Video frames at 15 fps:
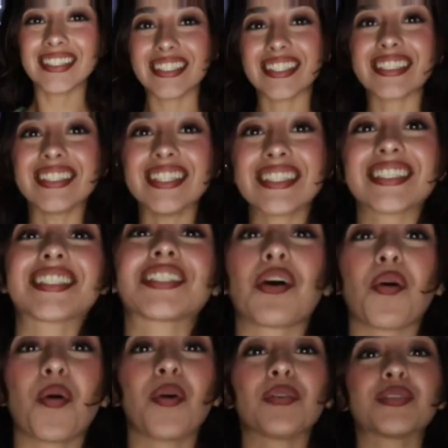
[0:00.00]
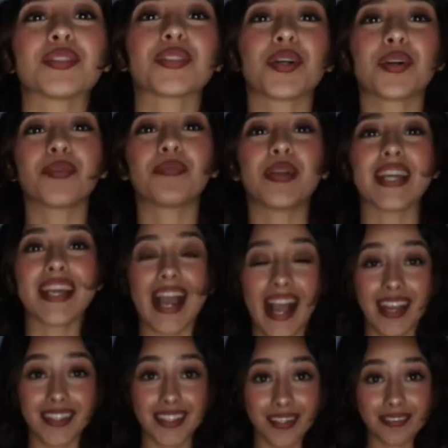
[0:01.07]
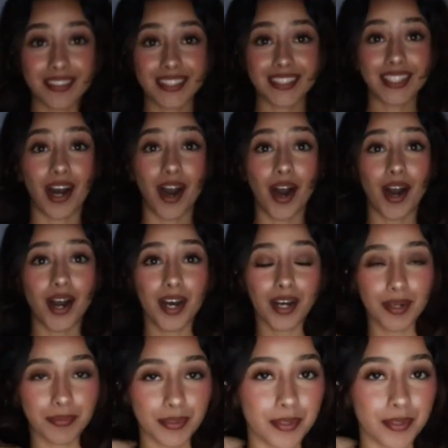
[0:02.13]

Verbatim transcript: This looks so, so pretty. I love the top.